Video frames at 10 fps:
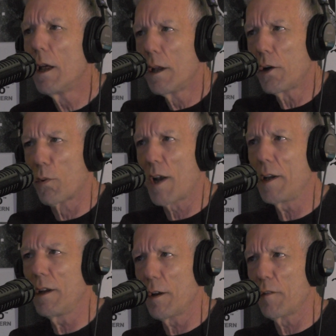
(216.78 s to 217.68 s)
You
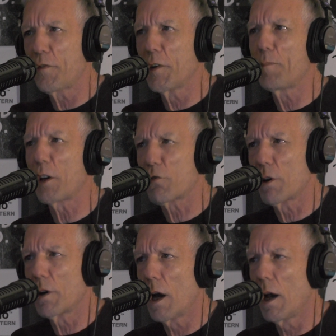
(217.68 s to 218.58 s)
ready for the
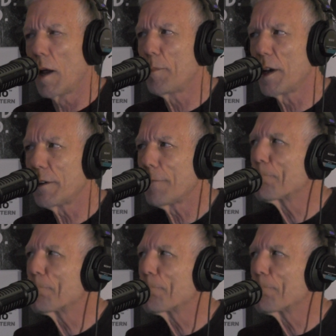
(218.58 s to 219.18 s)
picture I painted?